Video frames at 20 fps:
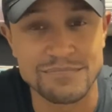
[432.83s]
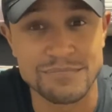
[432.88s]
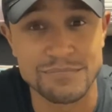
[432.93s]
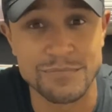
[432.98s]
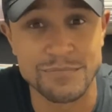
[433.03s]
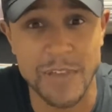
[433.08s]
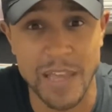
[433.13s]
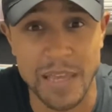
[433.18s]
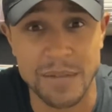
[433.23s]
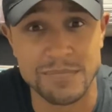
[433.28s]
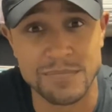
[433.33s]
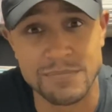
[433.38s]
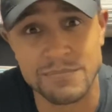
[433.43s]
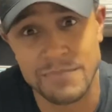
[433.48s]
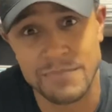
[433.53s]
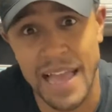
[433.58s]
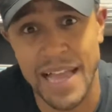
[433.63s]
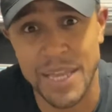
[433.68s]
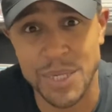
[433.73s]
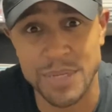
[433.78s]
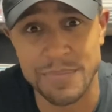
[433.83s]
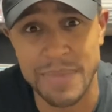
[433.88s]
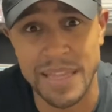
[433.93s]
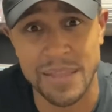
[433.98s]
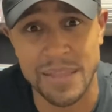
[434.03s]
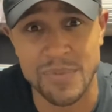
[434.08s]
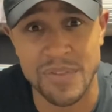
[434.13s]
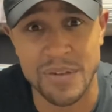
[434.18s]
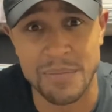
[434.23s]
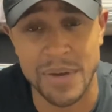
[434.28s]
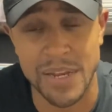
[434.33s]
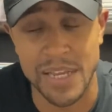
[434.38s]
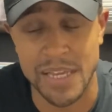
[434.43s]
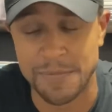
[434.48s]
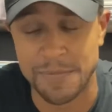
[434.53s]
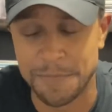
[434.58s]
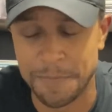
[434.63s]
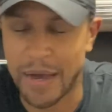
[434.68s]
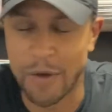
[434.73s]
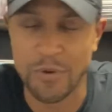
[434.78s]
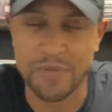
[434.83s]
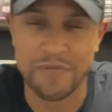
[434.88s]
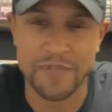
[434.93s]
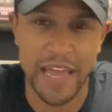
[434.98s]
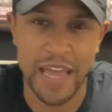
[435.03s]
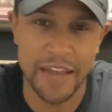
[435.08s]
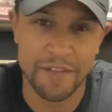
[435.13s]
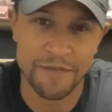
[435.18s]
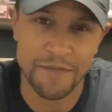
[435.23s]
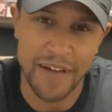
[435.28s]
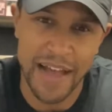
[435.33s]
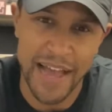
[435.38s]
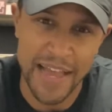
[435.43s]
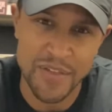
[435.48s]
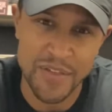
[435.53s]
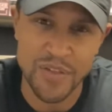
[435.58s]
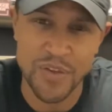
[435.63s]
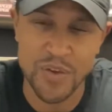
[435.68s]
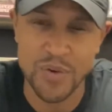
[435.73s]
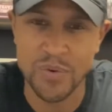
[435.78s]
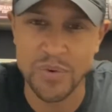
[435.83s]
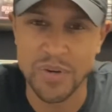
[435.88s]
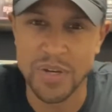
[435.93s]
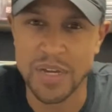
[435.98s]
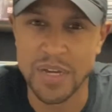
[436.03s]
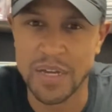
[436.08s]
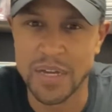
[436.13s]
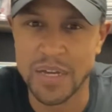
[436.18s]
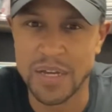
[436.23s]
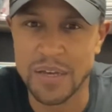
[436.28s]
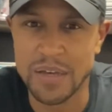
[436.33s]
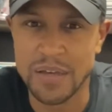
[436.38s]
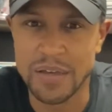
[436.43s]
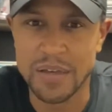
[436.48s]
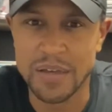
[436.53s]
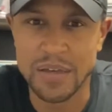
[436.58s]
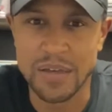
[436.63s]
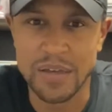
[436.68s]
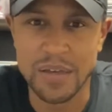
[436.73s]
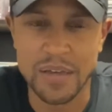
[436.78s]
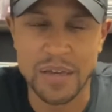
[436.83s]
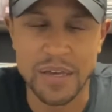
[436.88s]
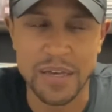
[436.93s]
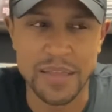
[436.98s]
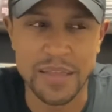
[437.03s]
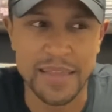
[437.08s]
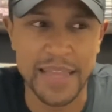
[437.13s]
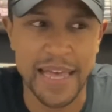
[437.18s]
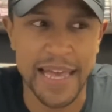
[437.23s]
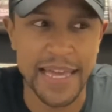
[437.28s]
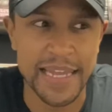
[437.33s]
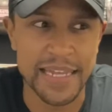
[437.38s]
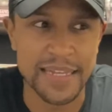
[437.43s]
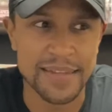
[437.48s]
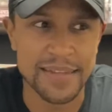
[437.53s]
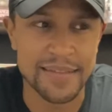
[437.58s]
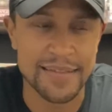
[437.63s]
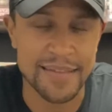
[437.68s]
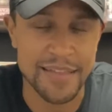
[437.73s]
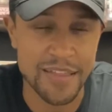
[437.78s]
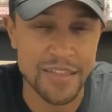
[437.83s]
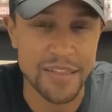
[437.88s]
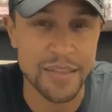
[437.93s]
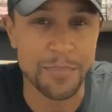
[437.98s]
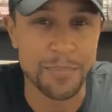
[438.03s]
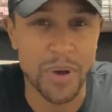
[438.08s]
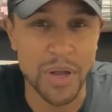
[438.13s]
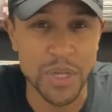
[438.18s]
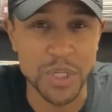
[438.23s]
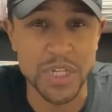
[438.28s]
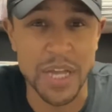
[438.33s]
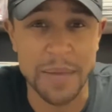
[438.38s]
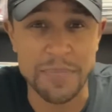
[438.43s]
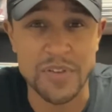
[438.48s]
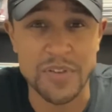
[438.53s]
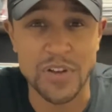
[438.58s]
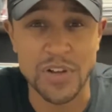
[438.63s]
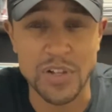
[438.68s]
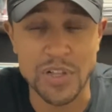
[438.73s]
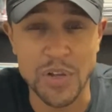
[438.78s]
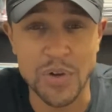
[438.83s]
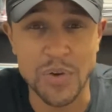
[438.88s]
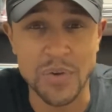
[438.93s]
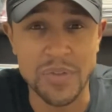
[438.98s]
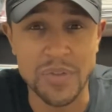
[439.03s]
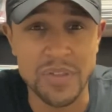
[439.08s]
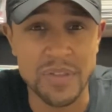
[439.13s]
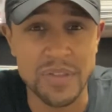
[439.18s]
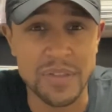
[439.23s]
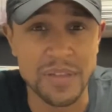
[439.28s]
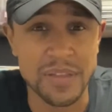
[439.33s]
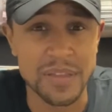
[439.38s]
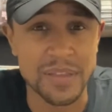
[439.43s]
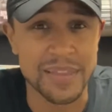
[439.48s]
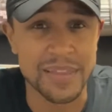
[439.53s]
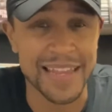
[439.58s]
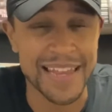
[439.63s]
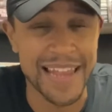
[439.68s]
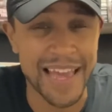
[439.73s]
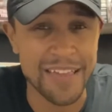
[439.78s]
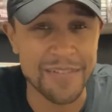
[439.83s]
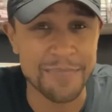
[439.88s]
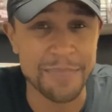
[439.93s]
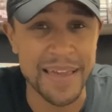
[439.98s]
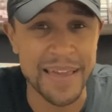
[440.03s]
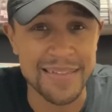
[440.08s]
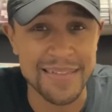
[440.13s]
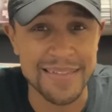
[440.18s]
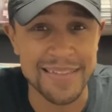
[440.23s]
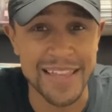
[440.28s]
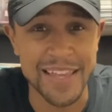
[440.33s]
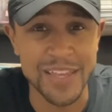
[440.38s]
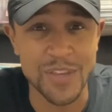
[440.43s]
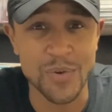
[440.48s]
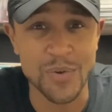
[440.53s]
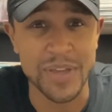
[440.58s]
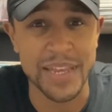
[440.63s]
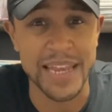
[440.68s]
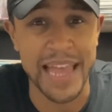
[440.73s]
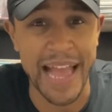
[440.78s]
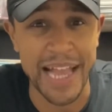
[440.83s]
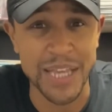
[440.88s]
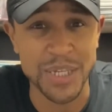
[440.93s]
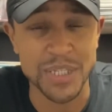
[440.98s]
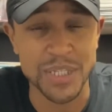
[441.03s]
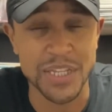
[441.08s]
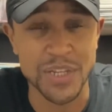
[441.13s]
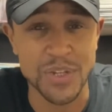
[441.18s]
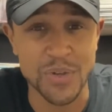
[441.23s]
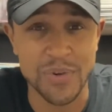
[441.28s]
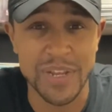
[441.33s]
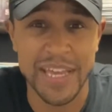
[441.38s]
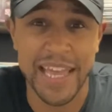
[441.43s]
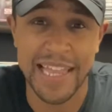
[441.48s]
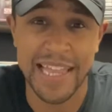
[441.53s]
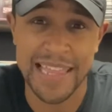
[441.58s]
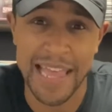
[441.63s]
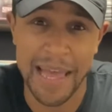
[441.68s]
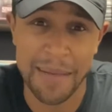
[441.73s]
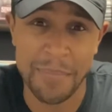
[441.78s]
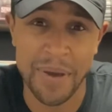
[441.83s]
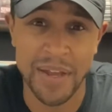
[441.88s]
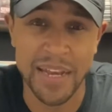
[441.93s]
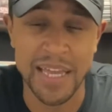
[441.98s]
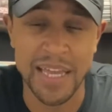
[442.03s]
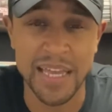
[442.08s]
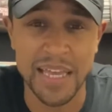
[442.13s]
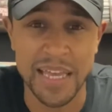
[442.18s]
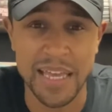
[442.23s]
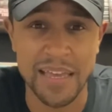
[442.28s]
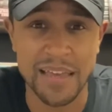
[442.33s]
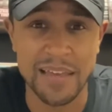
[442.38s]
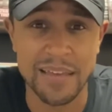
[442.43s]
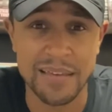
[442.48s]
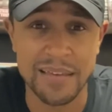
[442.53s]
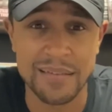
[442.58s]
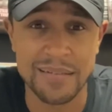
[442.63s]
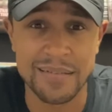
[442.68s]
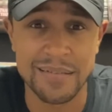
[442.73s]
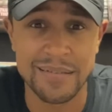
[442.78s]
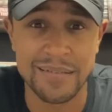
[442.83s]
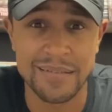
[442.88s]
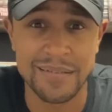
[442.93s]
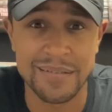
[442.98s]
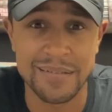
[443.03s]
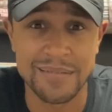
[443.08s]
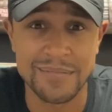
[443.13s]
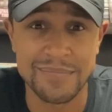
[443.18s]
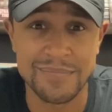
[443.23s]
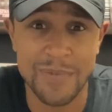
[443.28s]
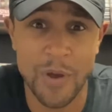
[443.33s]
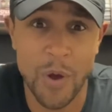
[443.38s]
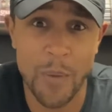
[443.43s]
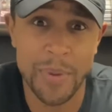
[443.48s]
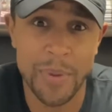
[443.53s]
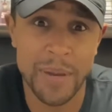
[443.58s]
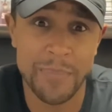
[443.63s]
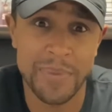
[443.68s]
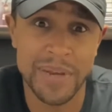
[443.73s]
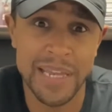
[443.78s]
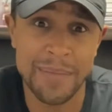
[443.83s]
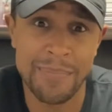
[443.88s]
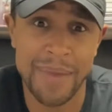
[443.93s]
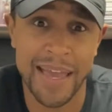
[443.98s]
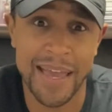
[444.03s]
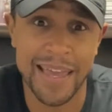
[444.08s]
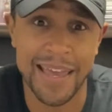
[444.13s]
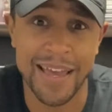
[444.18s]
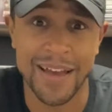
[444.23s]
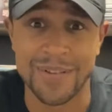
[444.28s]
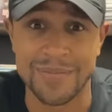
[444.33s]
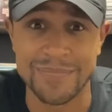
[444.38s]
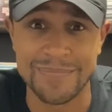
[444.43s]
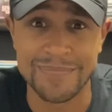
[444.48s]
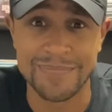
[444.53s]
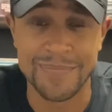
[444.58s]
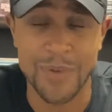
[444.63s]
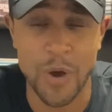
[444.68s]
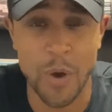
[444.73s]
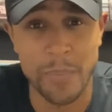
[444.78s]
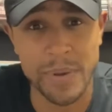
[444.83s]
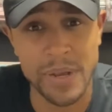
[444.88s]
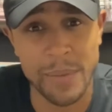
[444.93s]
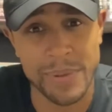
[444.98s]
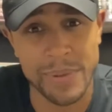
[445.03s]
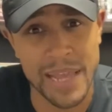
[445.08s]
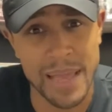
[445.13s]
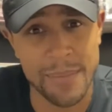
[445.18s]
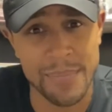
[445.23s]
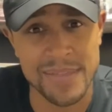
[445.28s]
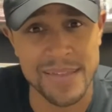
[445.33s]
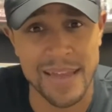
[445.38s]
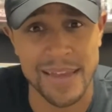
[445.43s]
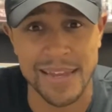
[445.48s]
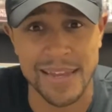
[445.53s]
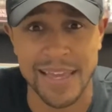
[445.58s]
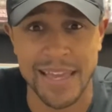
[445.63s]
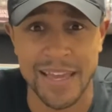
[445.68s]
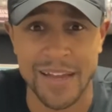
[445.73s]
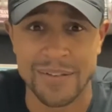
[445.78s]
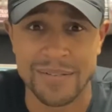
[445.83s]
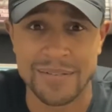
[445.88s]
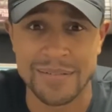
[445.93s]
can actually make them some money. I would advise you that since the pawn shops are closed, the next best thing you can actually do to get that money is open up an eBay account, open up an Amazon account.